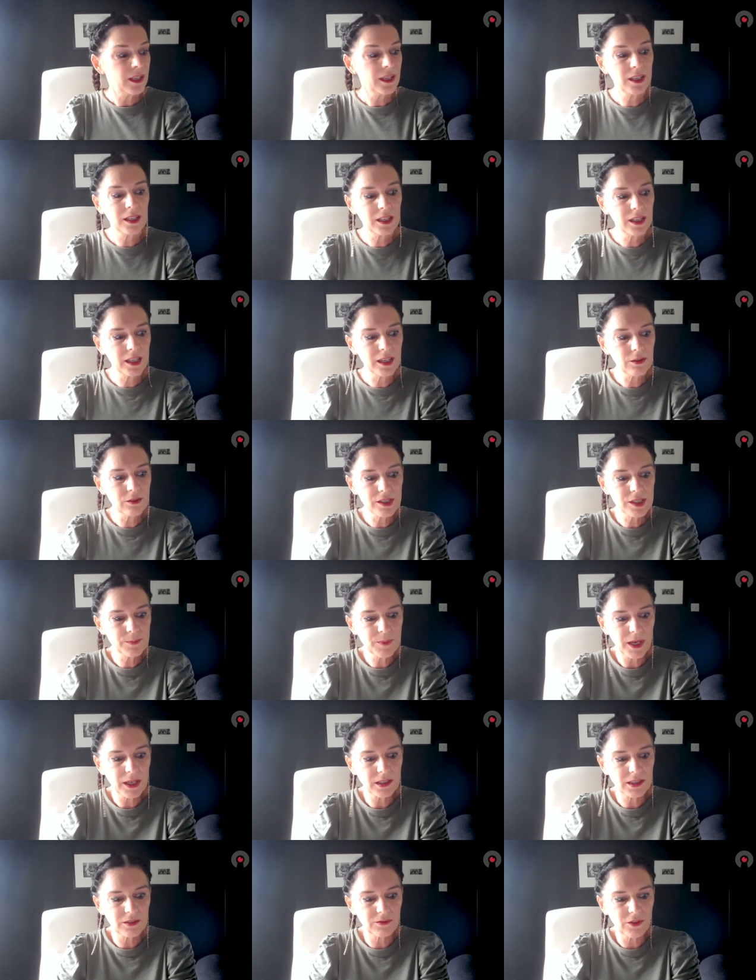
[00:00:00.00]
And
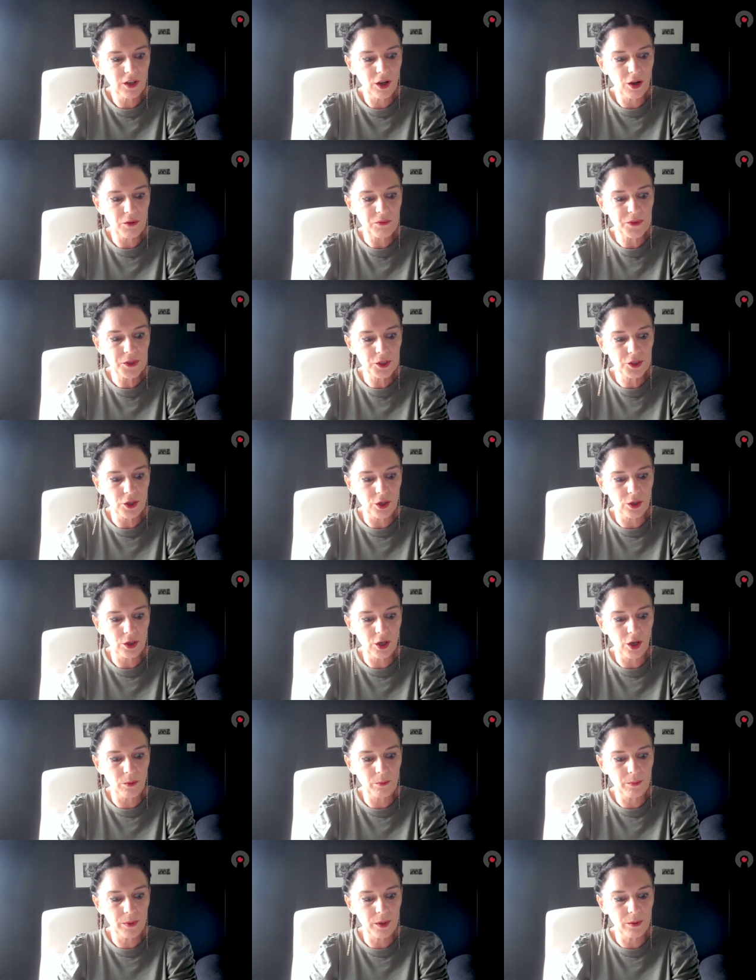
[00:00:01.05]
irrespective of the dot
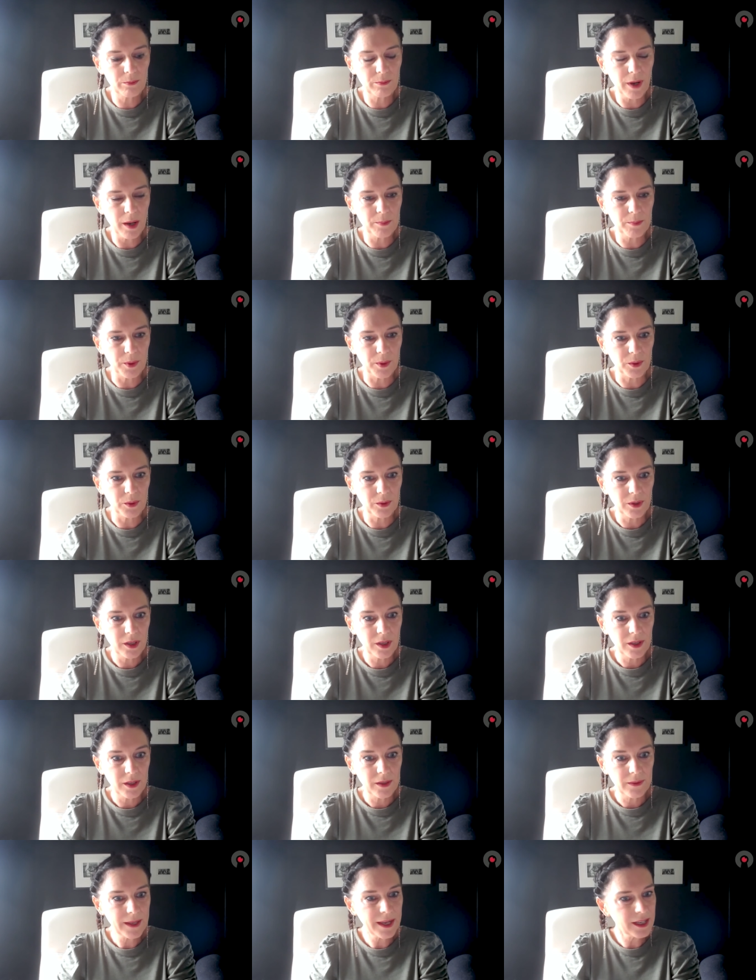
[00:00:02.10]
com boom bubble,
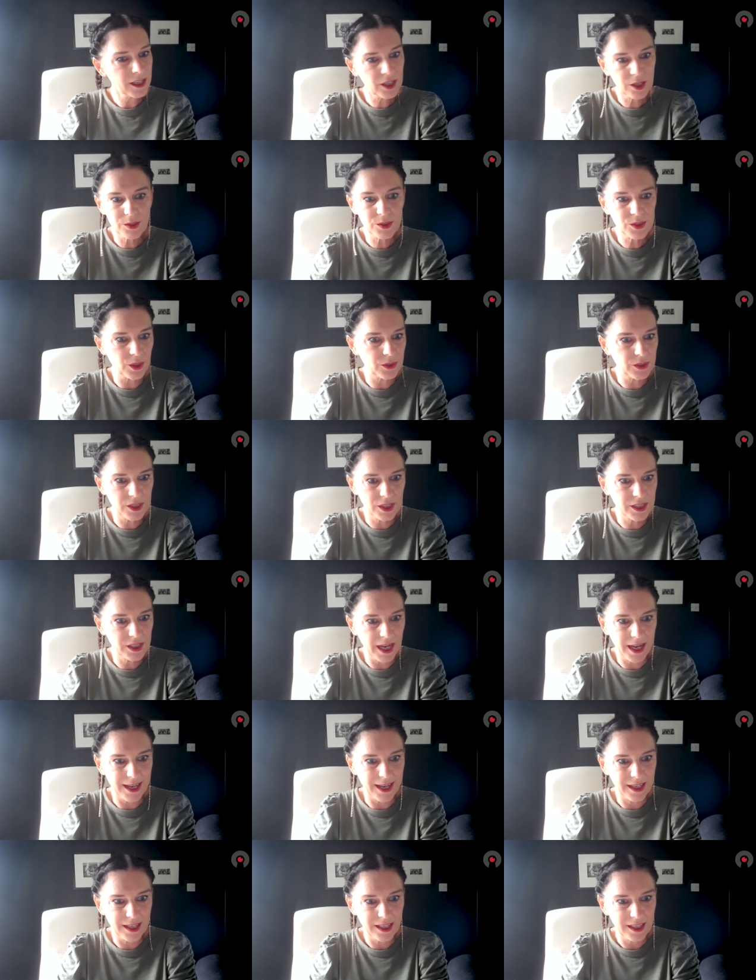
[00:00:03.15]
it goes on
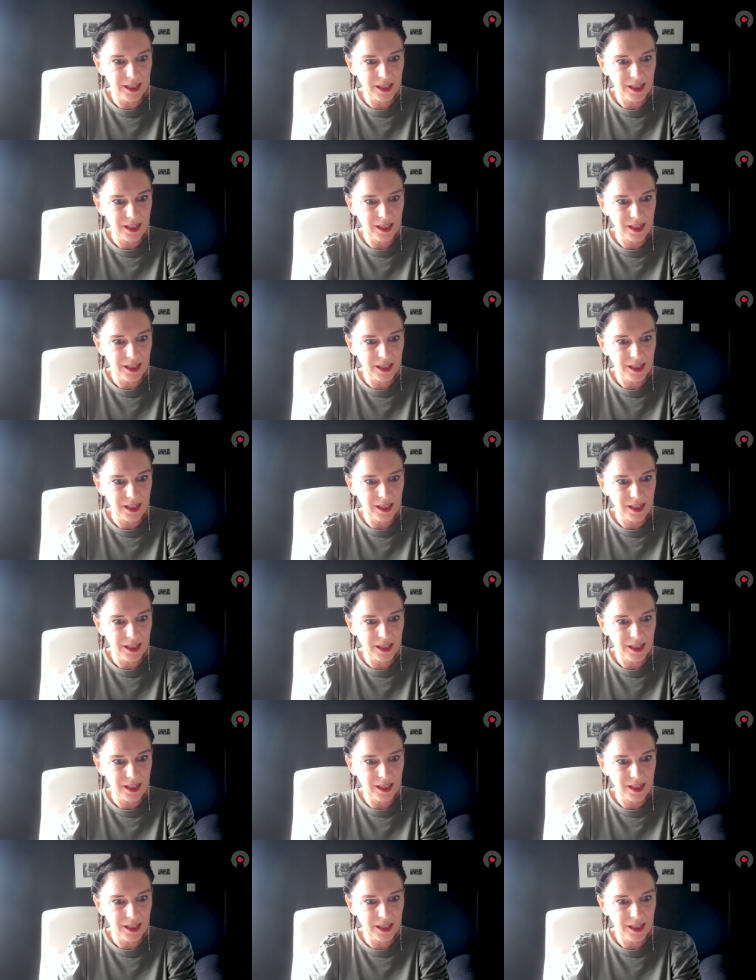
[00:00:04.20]
today.